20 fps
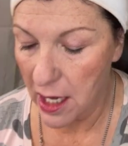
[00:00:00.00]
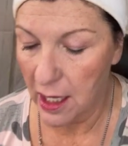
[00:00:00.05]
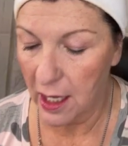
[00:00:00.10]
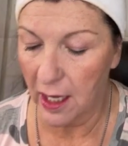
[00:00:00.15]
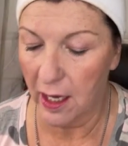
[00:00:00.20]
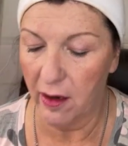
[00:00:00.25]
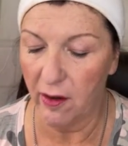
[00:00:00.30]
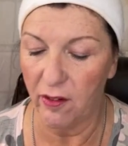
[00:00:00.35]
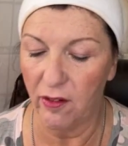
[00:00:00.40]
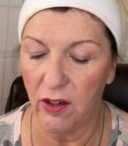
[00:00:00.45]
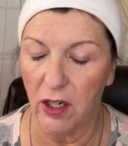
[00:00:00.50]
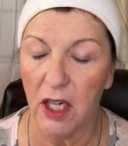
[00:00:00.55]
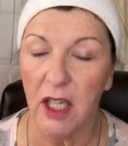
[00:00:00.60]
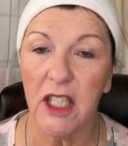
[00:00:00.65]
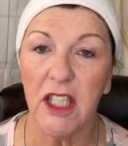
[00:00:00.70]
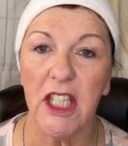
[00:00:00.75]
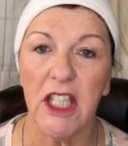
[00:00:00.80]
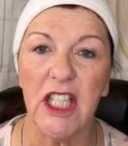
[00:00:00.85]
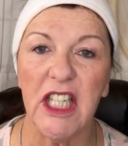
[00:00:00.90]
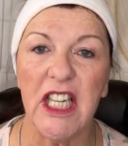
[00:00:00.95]
Did
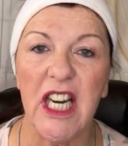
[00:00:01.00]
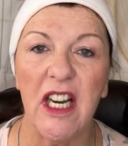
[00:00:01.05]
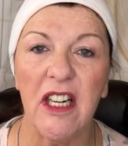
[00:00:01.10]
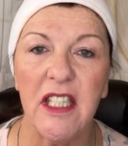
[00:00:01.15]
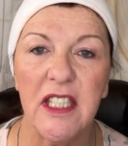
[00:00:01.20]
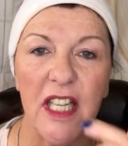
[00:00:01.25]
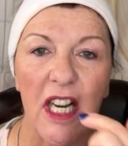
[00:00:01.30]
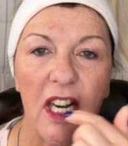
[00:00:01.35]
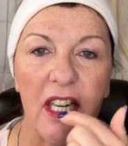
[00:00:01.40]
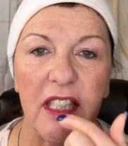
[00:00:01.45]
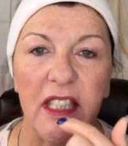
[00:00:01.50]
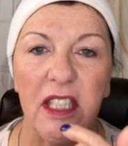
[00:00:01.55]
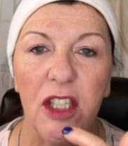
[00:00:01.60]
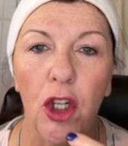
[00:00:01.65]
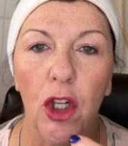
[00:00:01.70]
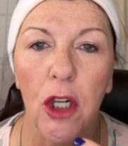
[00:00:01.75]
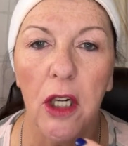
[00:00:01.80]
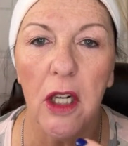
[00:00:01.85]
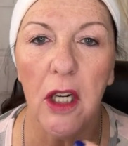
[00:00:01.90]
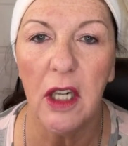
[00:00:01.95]
you notice how I
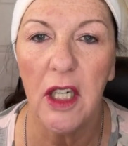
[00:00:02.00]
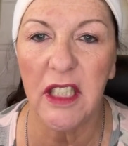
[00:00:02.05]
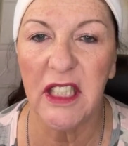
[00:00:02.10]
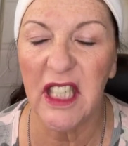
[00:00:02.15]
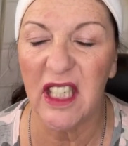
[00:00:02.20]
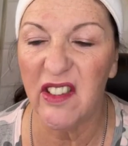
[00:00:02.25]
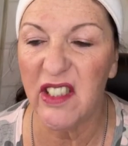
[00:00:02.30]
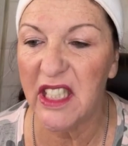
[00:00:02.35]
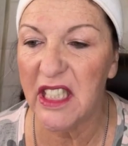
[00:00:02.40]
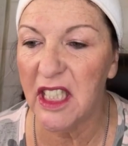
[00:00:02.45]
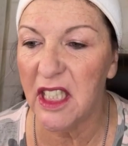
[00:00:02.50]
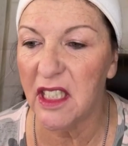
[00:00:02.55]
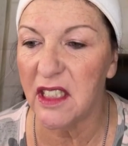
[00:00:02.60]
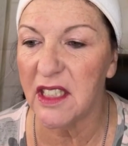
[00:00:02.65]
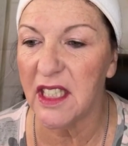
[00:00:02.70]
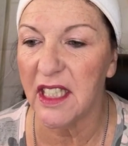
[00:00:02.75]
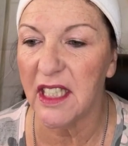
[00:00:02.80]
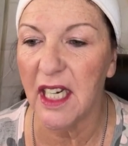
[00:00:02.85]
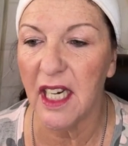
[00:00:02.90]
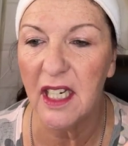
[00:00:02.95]
done my
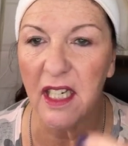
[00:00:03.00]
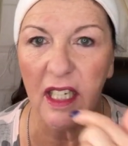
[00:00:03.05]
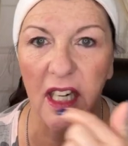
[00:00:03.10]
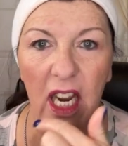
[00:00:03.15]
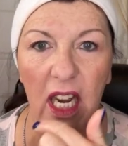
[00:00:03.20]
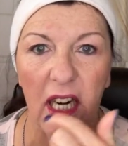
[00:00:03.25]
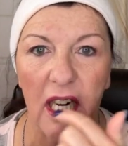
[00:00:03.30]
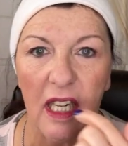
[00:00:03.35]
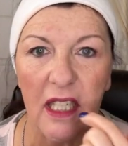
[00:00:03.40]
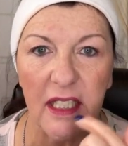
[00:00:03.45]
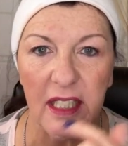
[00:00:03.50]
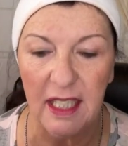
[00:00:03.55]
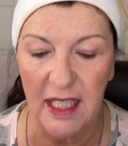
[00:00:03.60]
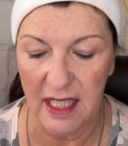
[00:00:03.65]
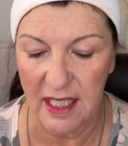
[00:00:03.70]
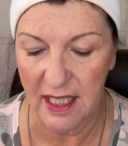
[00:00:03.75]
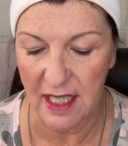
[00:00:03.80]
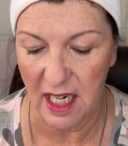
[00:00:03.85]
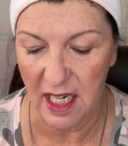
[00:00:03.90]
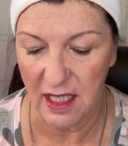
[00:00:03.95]
lips and kind of got on the
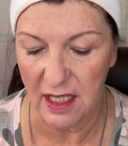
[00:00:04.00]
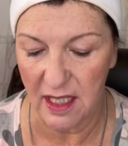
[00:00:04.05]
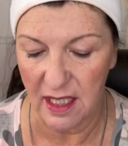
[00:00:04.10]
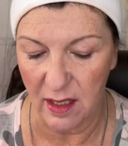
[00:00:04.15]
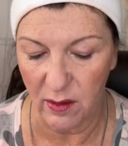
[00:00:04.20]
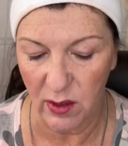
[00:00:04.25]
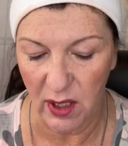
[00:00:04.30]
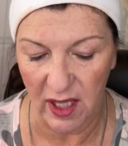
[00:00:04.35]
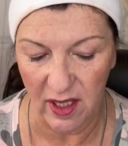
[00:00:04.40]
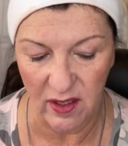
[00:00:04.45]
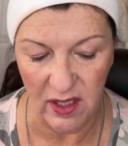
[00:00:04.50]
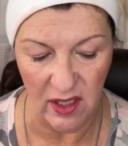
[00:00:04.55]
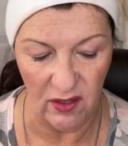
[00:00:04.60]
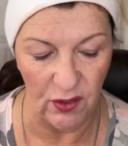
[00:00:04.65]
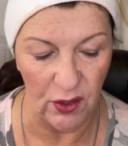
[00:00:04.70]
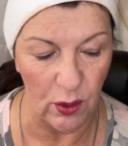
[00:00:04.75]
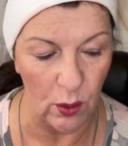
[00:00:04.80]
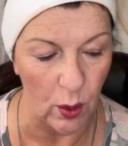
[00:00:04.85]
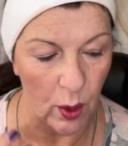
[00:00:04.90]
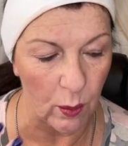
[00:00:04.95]
inside? Sometimes
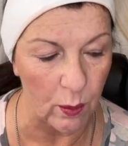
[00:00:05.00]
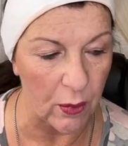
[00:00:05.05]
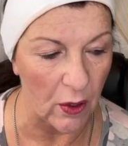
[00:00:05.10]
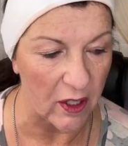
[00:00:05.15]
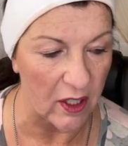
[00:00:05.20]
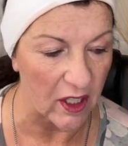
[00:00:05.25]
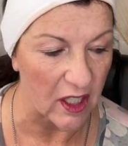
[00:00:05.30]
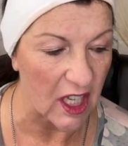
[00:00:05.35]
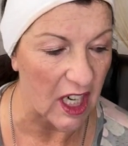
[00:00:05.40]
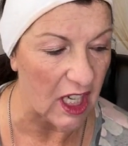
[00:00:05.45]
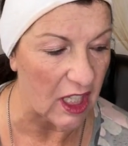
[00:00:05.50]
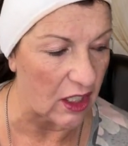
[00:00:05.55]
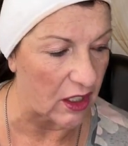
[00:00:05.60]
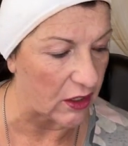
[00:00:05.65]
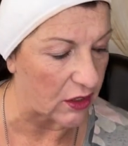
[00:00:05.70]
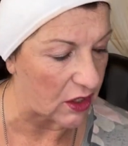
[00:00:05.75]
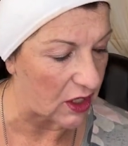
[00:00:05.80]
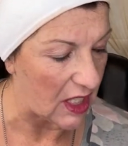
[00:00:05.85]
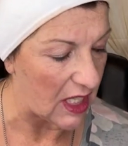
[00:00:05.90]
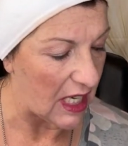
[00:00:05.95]
if you wear brighter
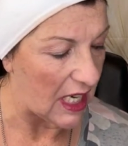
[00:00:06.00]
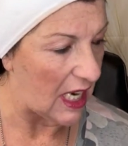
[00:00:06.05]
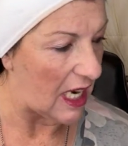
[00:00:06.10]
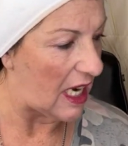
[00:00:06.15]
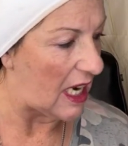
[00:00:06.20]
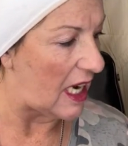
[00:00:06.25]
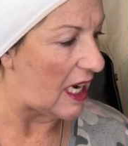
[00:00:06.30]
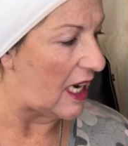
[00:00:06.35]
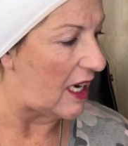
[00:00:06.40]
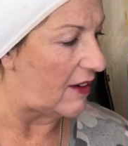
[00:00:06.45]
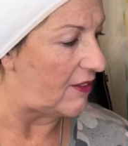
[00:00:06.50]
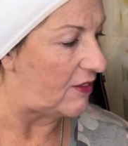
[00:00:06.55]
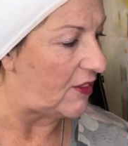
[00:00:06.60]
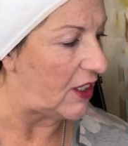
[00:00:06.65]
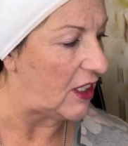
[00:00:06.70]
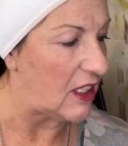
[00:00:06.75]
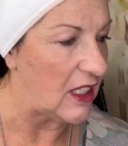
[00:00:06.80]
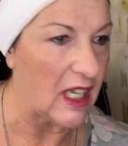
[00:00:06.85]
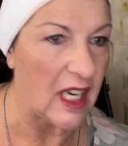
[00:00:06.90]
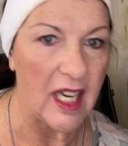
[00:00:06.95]
colors, I
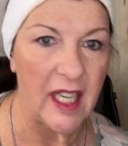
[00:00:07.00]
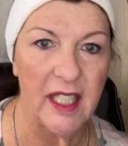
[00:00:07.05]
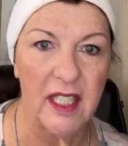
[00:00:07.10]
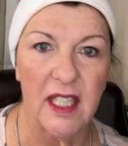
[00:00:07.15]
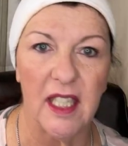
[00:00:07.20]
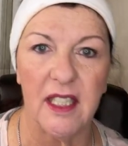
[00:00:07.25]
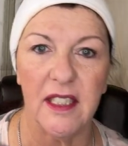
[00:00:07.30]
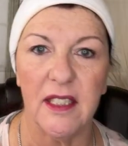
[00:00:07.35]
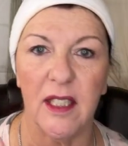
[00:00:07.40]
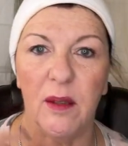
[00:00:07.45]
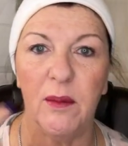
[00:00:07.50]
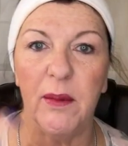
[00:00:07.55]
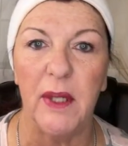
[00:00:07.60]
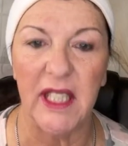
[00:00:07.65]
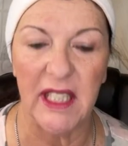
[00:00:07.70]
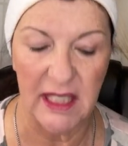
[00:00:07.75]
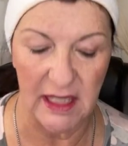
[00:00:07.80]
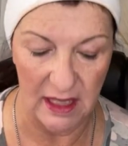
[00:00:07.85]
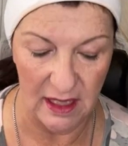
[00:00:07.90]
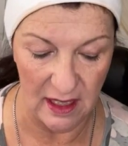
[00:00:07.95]
feel like that's a
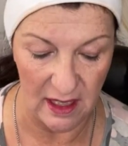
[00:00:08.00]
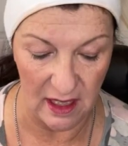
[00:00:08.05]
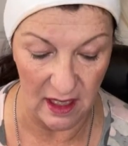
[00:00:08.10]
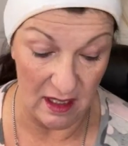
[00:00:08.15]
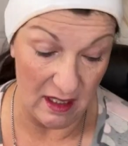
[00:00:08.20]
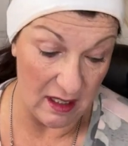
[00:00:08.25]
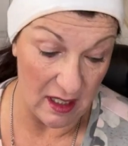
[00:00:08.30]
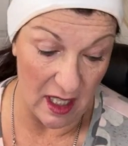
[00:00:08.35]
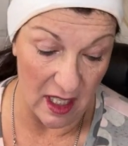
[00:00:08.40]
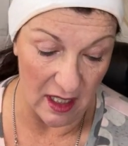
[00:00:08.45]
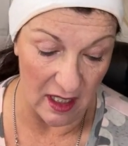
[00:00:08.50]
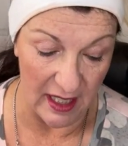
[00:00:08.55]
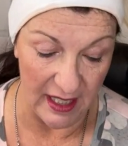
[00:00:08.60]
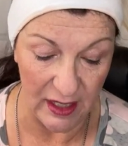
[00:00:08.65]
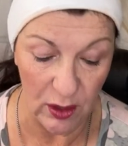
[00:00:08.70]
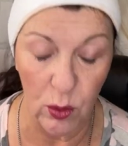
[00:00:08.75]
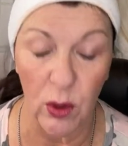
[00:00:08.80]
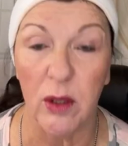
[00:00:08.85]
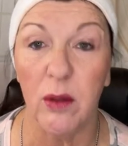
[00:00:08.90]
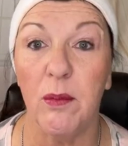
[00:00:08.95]
must, at
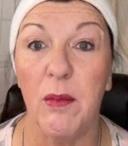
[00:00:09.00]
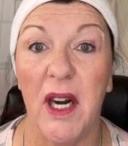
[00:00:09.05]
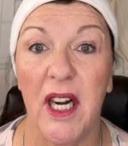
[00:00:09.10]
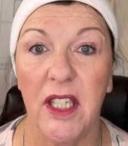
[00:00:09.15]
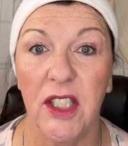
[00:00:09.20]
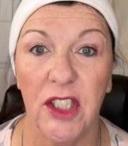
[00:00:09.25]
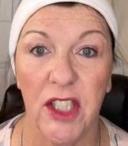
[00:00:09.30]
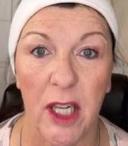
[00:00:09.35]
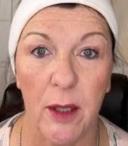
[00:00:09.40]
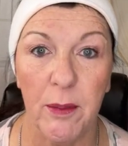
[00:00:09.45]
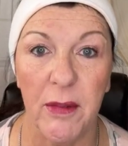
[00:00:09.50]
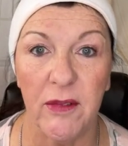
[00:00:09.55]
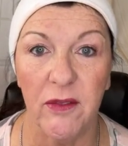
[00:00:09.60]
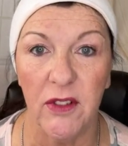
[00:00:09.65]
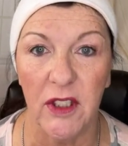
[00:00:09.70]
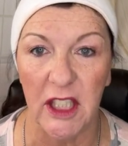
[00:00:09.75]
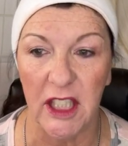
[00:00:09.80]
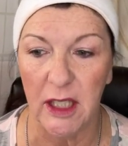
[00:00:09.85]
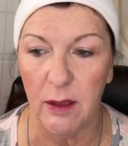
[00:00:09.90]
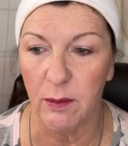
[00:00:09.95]
least with my shape of
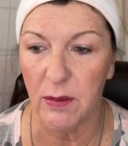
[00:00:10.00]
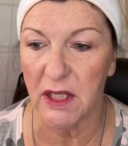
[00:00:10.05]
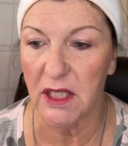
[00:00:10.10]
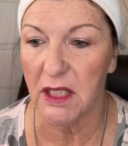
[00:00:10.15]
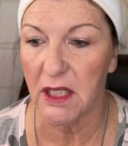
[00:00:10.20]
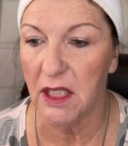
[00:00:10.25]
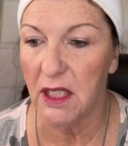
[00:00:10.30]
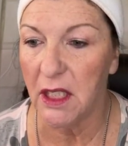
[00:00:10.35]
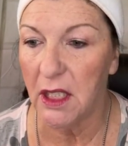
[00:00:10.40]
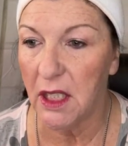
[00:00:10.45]
lips.